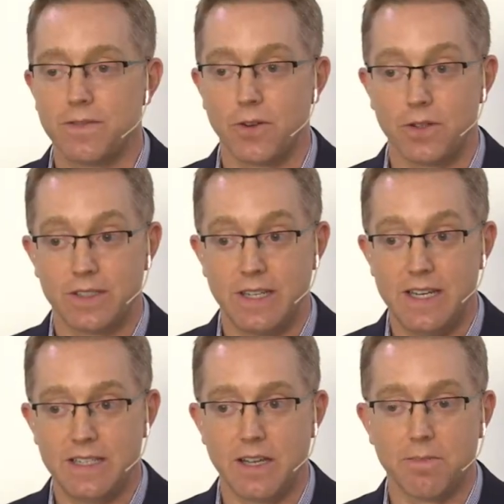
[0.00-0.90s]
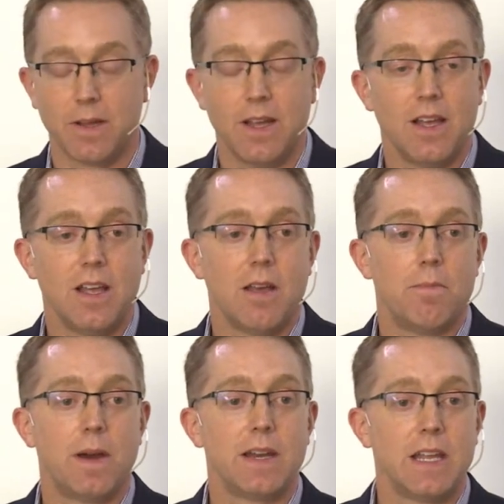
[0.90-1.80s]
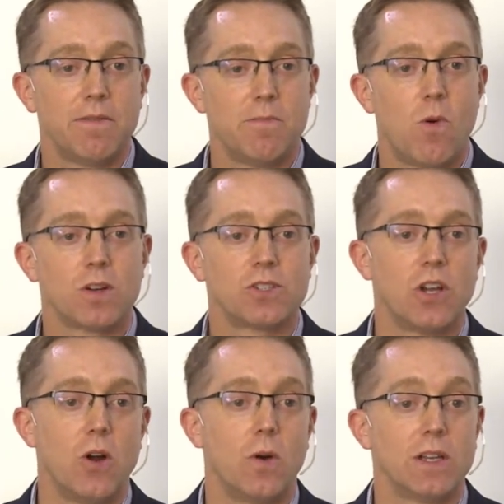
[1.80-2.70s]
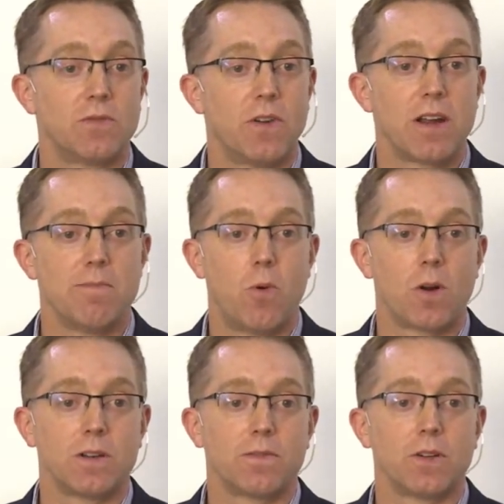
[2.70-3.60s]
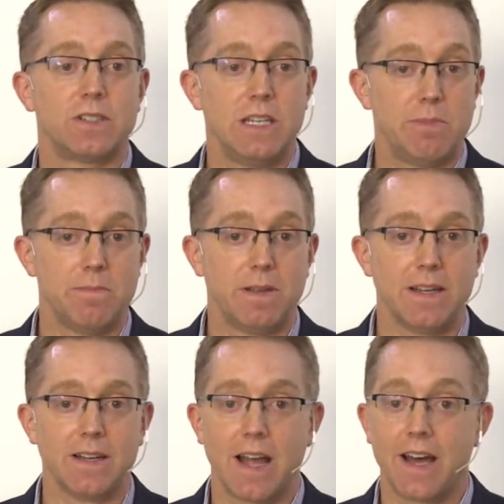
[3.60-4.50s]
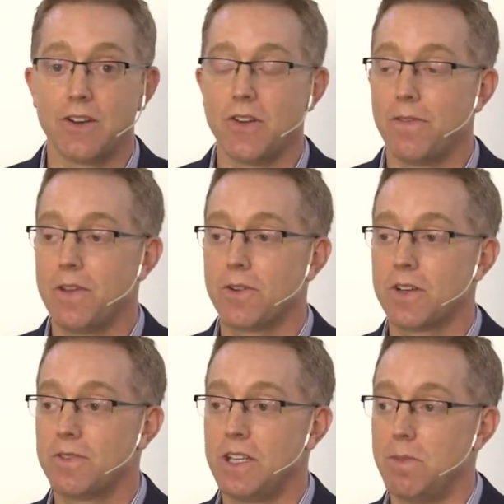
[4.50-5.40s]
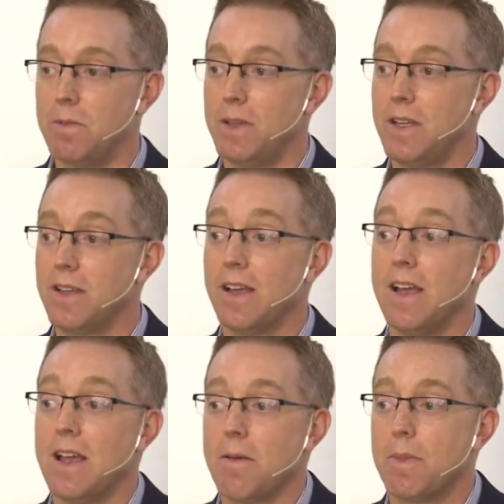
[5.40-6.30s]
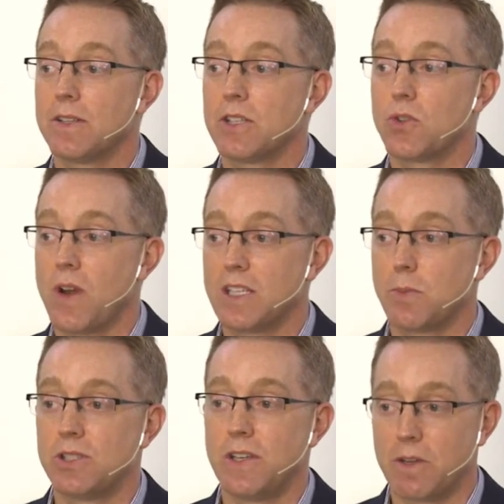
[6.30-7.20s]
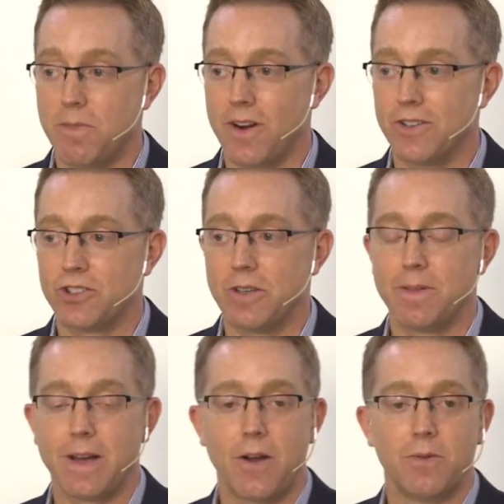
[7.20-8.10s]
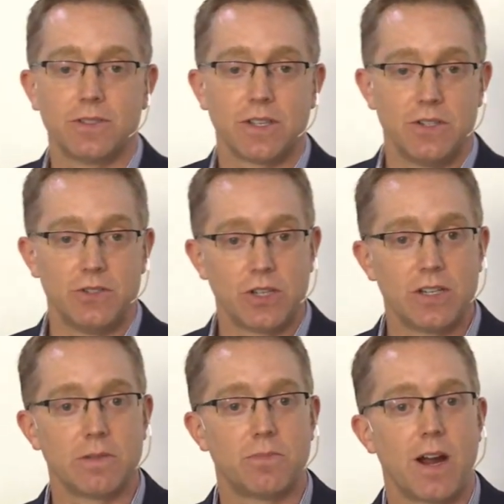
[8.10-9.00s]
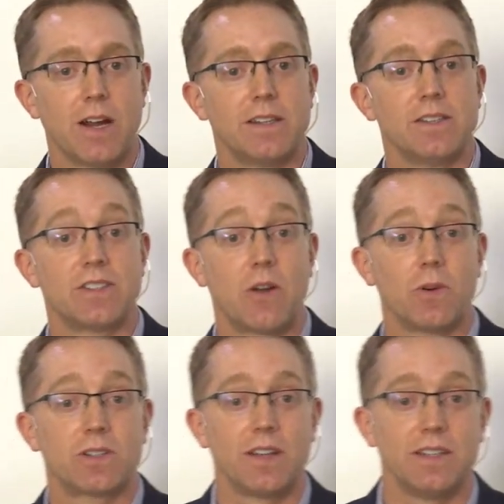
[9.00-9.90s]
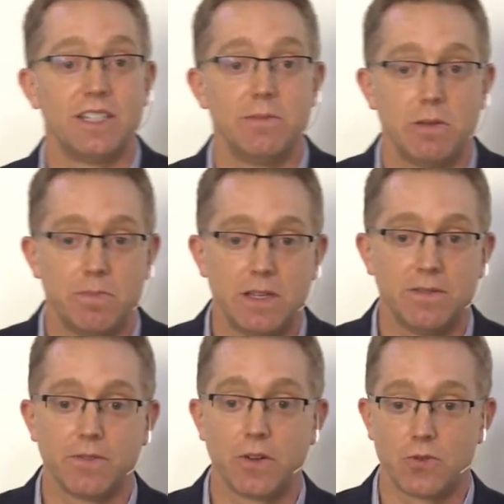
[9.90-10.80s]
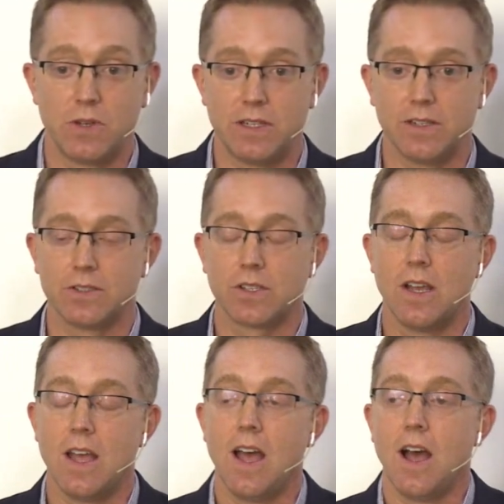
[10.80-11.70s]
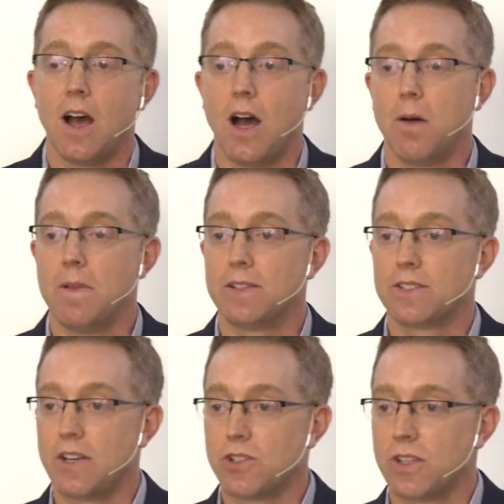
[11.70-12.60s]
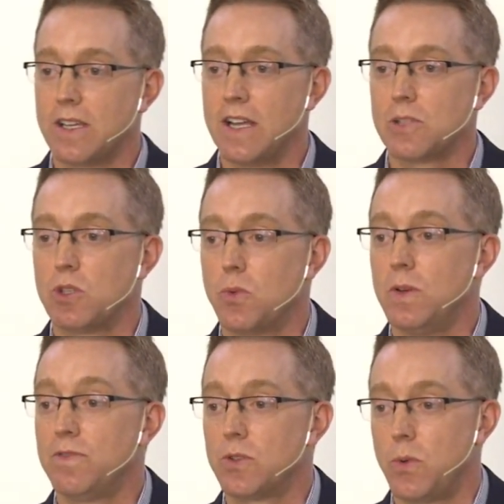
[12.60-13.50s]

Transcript: for TTIP, but even more so, it's very important for TPP. I don't know if you've heard of TPP, but it's a trans Pacific partnership. I was in New Zealand prior to this, and I worked on the TPP for three years. Um, essentially, it's between,